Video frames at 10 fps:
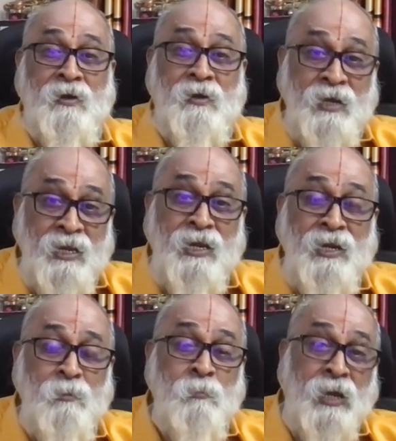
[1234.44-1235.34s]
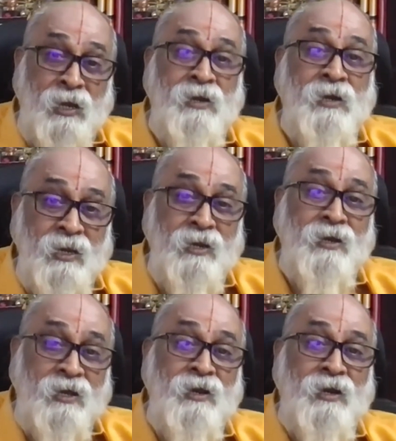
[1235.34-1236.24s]
may need
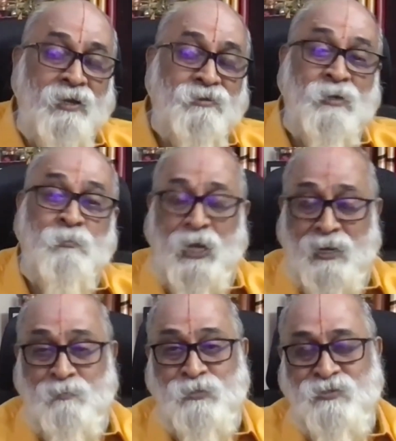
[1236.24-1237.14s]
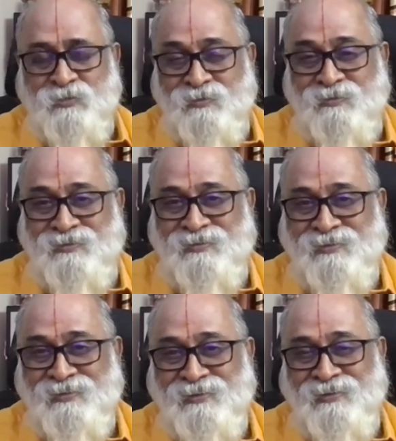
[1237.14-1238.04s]
healing sometimes.
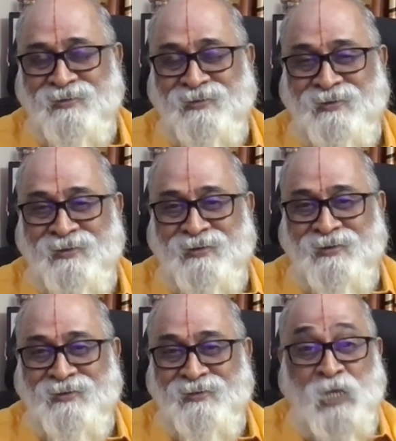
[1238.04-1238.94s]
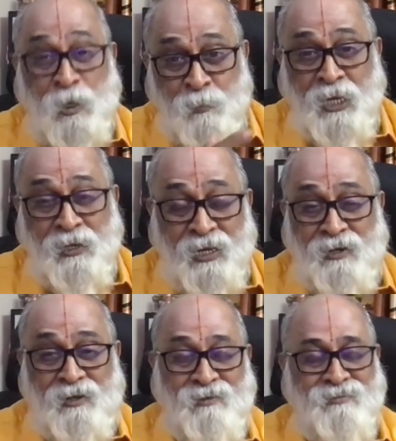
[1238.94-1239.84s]
They
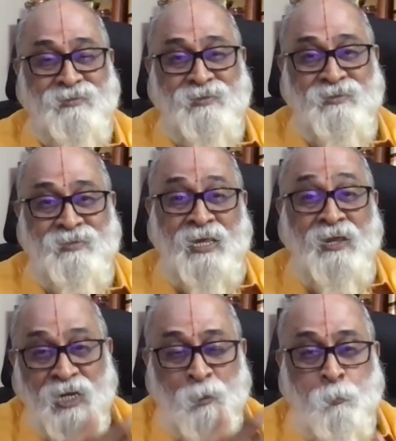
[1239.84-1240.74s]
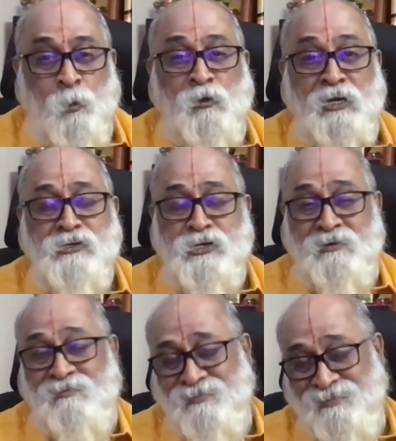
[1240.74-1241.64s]
need
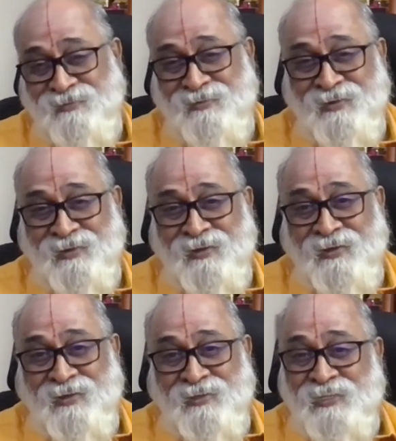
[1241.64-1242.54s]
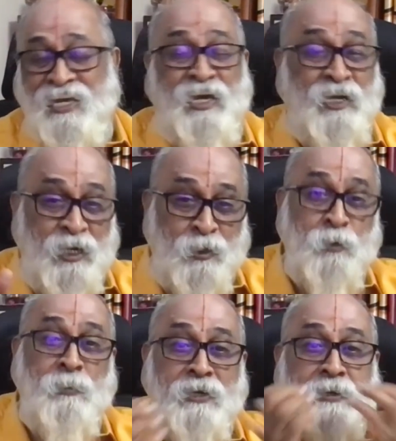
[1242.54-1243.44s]
protection. They need
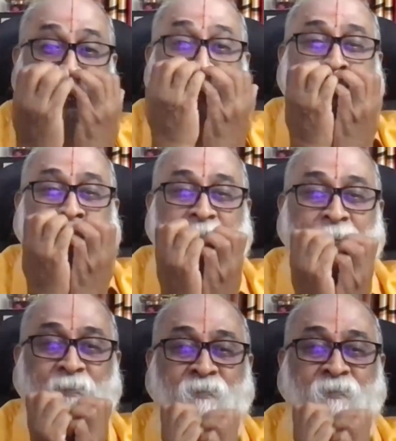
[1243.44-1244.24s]
to be trained.